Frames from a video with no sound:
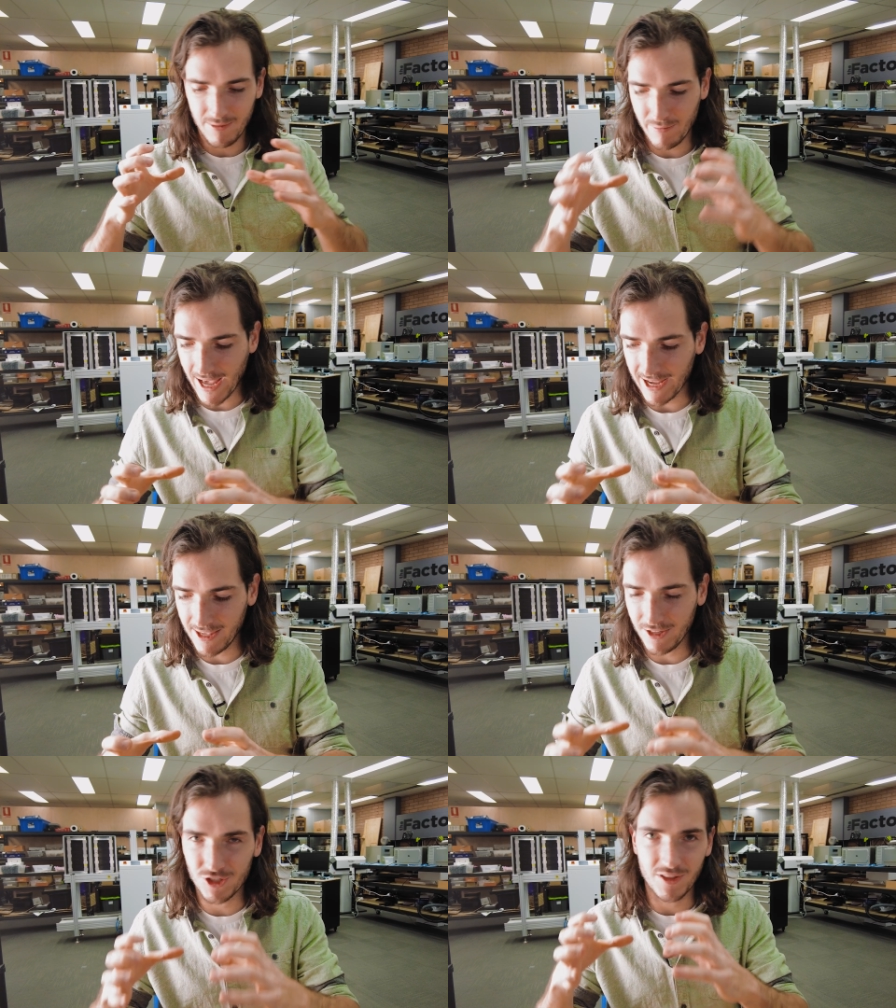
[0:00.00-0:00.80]

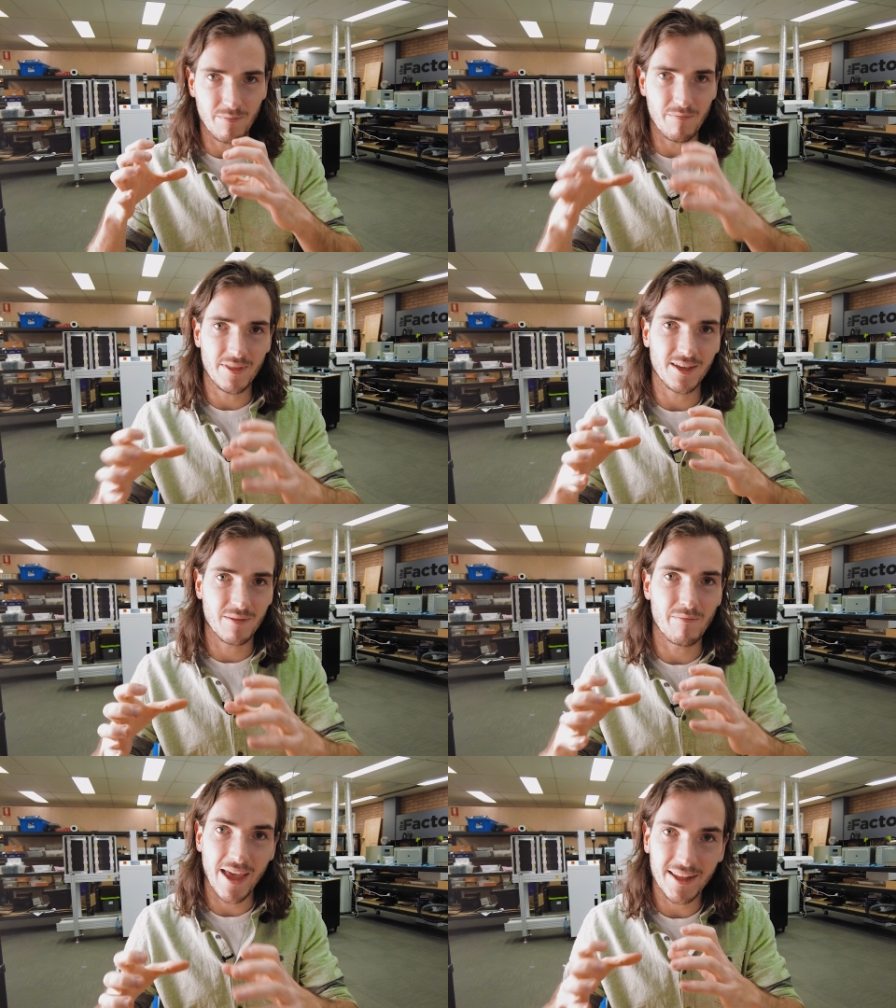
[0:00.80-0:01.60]
package the
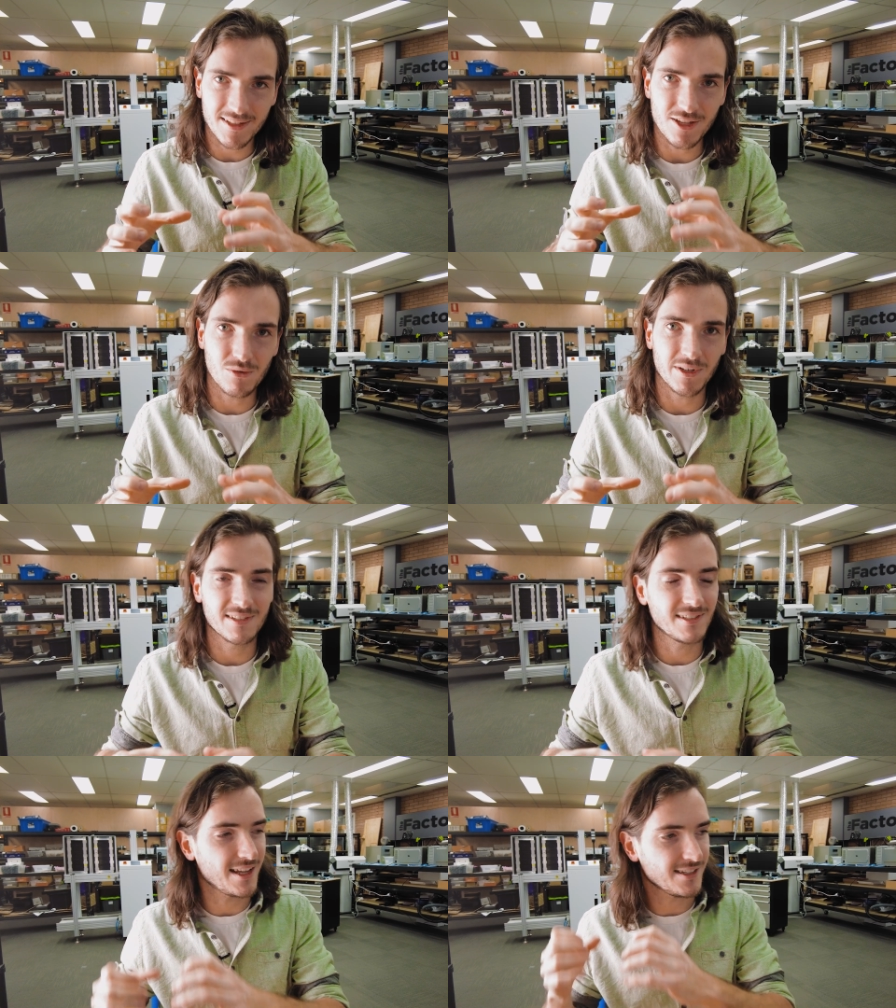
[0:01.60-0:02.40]
commands that you want
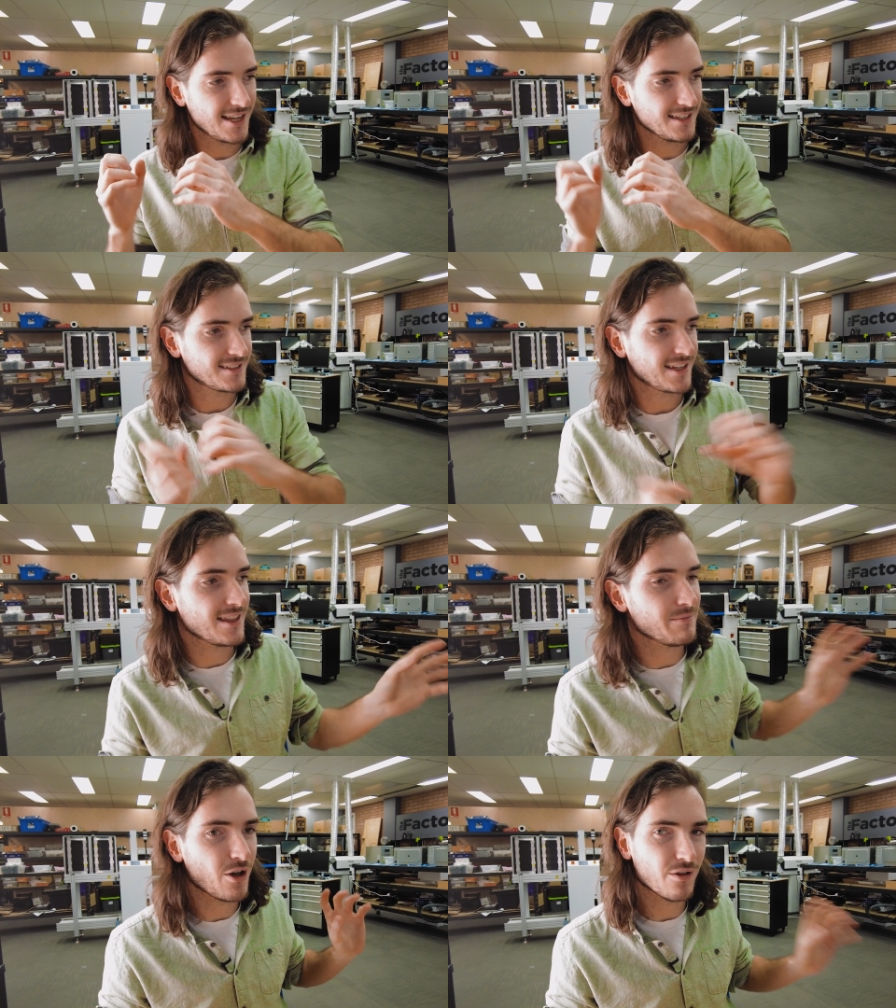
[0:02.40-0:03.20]
to send and
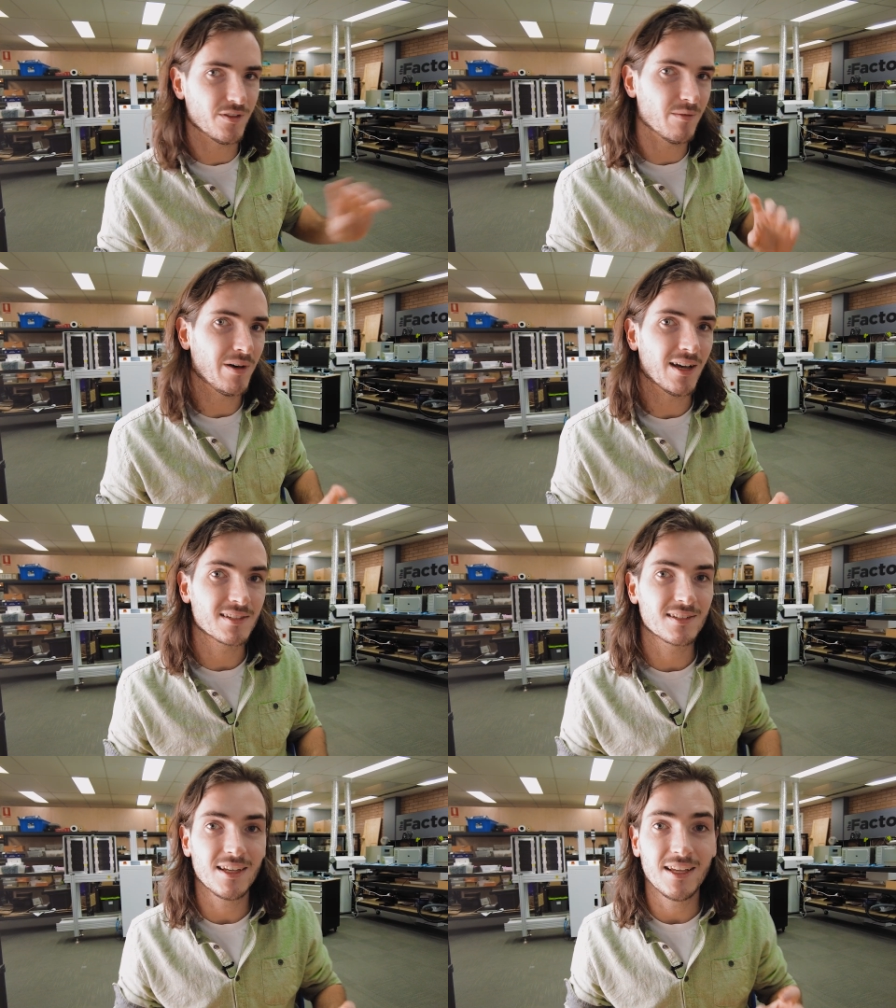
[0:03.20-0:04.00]
send them over the
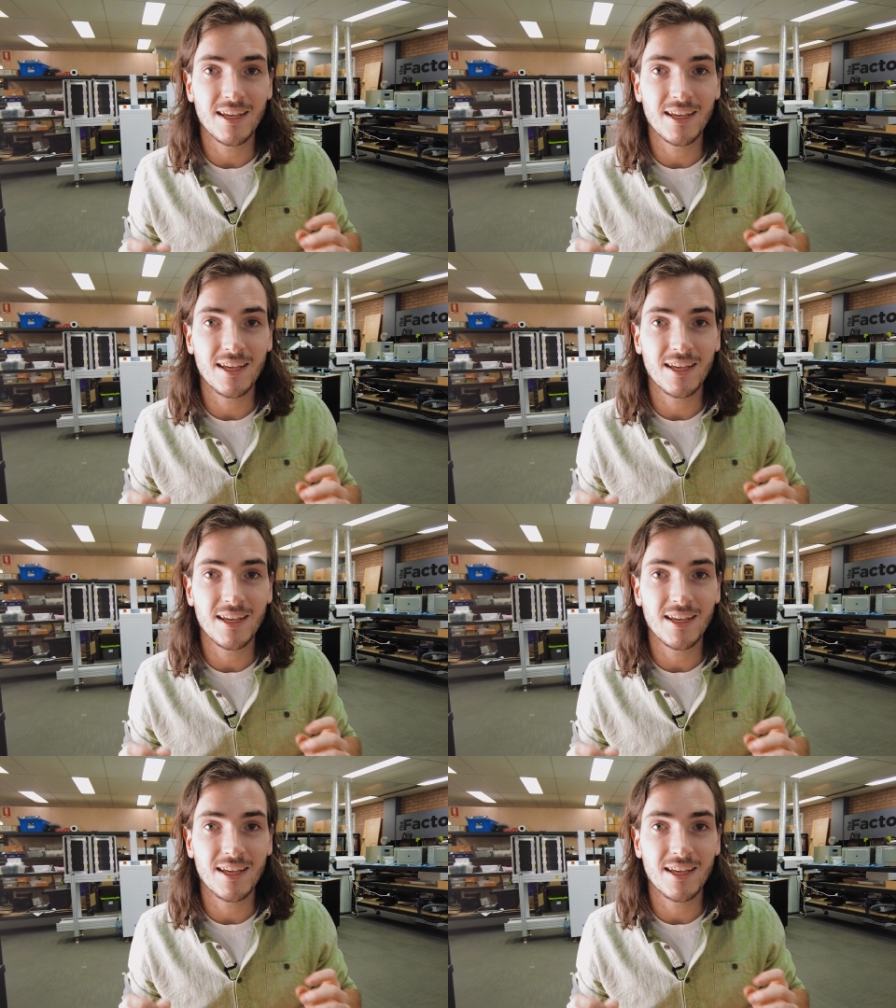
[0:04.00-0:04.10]
bus.